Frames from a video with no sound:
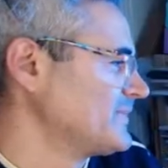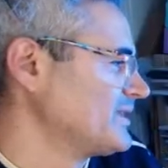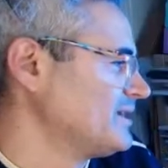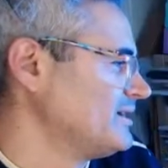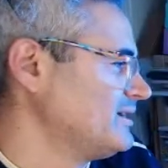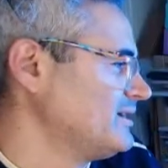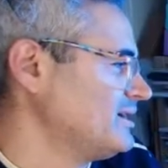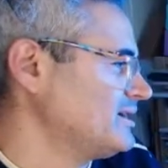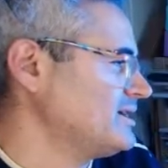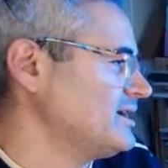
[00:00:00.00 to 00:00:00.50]

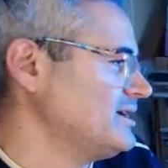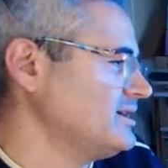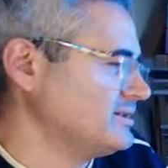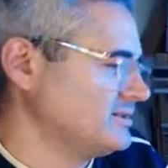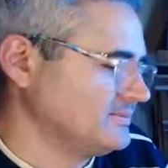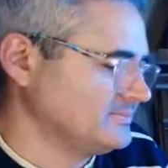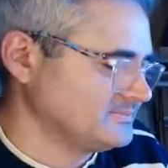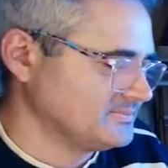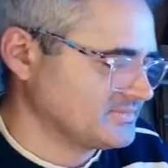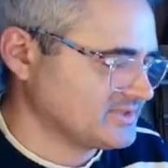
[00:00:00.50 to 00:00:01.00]
Okay,
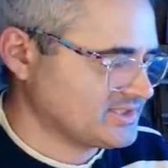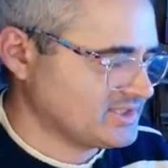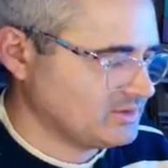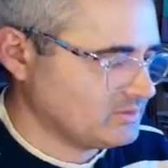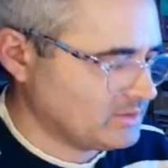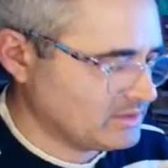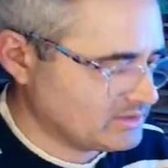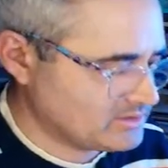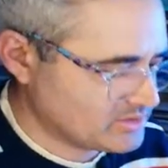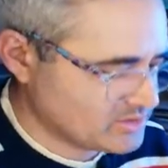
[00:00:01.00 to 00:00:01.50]
so
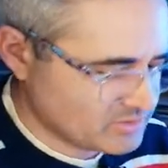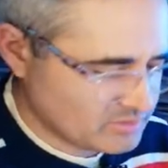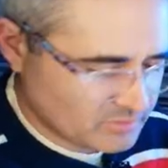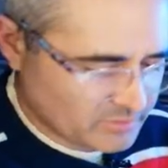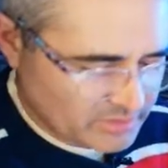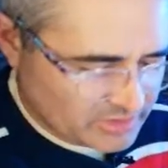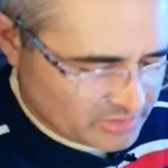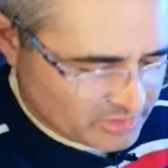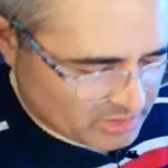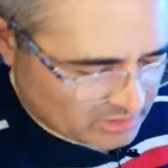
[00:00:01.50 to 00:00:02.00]
what should
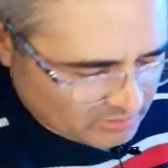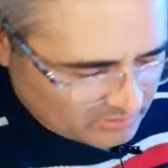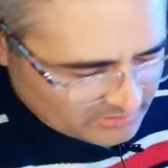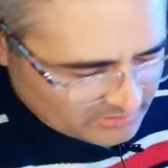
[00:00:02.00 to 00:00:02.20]
we draw?